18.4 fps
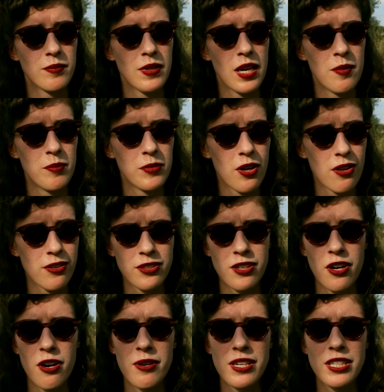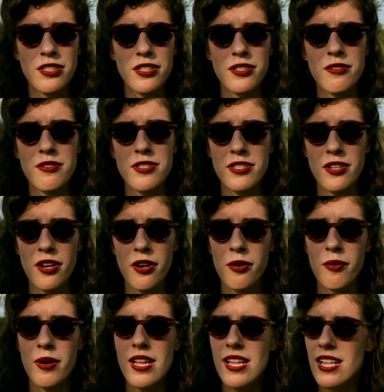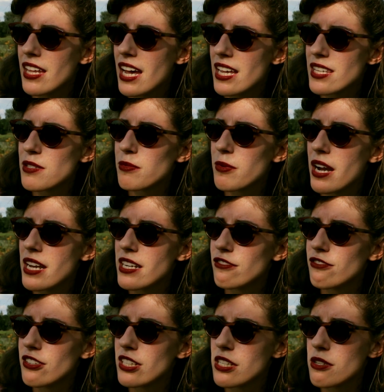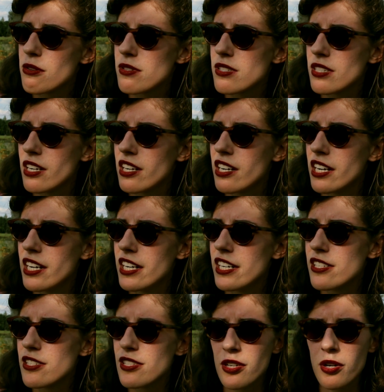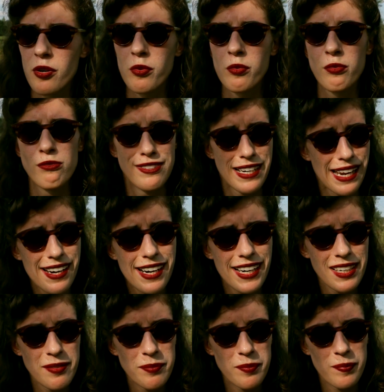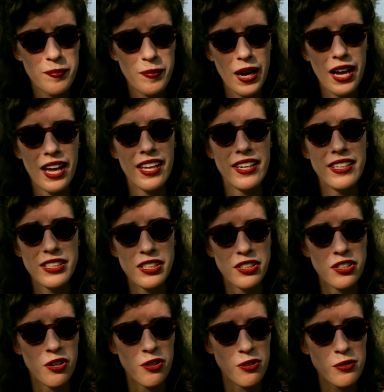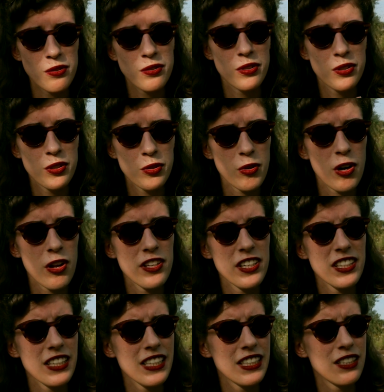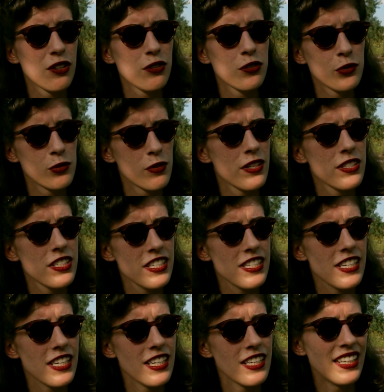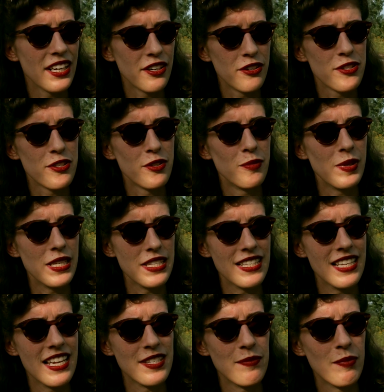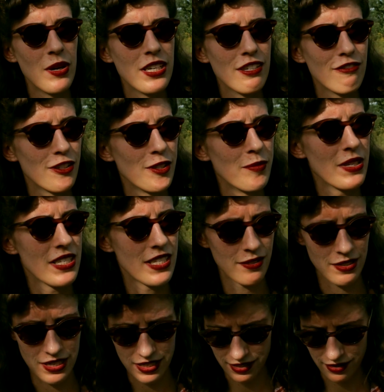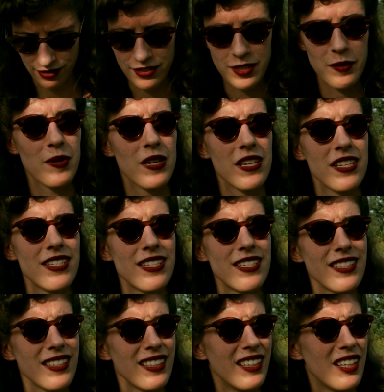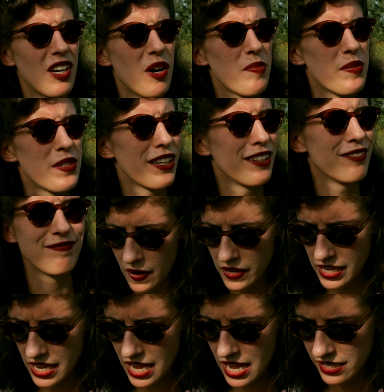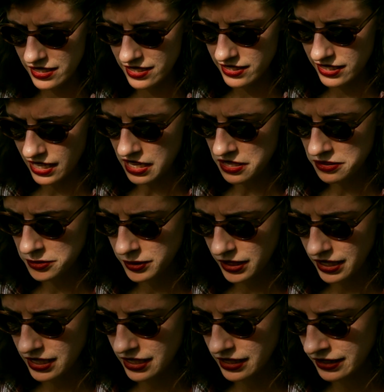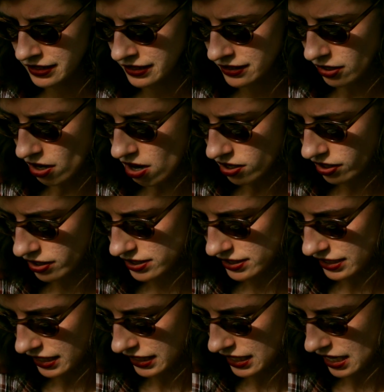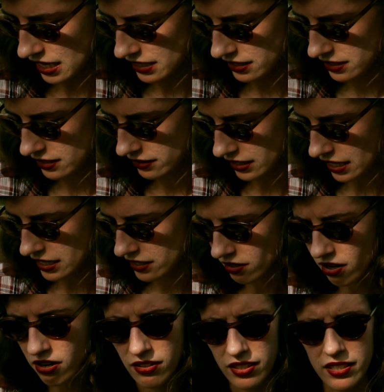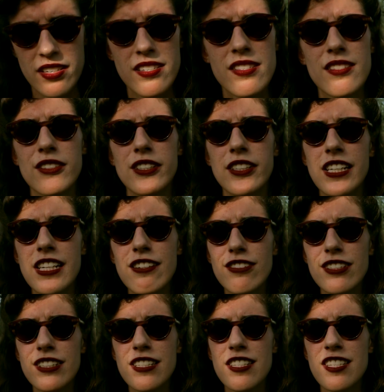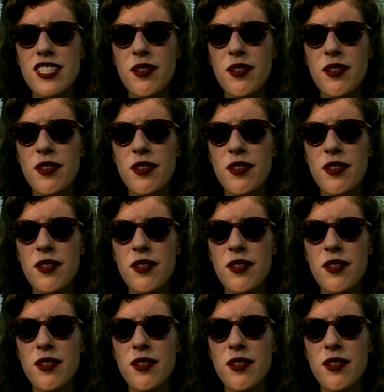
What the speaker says: am not going to, so that's why the videos are so rare, but you know, quality, not quantity. That also means less money for me, so that's not the best option. But yeah, see you in August, I guess, in late August or even in